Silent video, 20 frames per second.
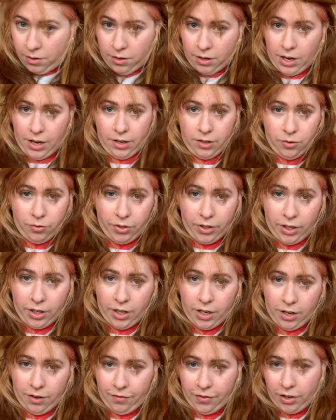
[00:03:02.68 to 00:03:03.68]
And it's really
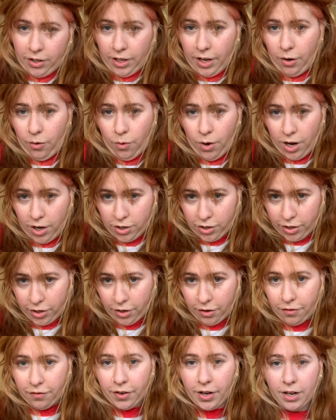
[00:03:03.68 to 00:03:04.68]
good if you're like washing
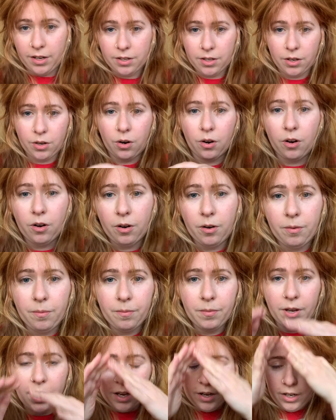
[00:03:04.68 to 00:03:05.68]
your face at
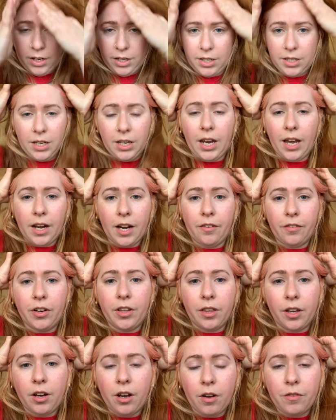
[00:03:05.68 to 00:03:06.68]
home and you need to get
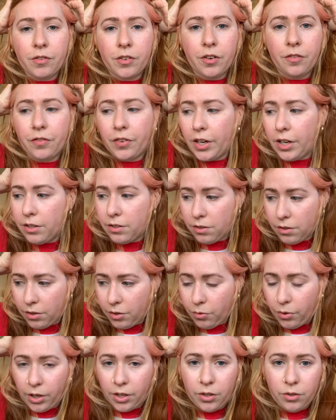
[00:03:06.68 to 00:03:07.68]
everything off of your face. So you
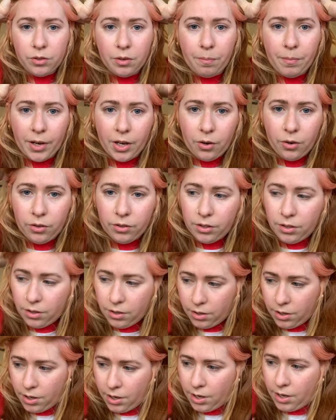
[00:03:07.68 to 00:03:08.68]
want to use a big old
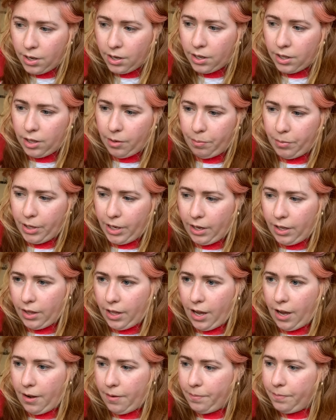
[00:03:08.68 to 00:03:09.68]
clip like
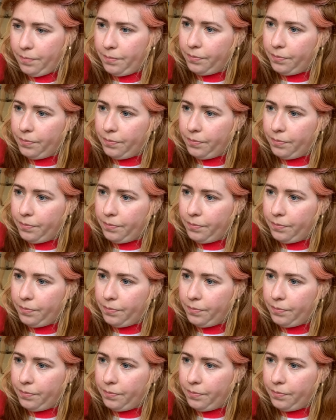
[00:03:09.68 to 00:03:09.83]
that.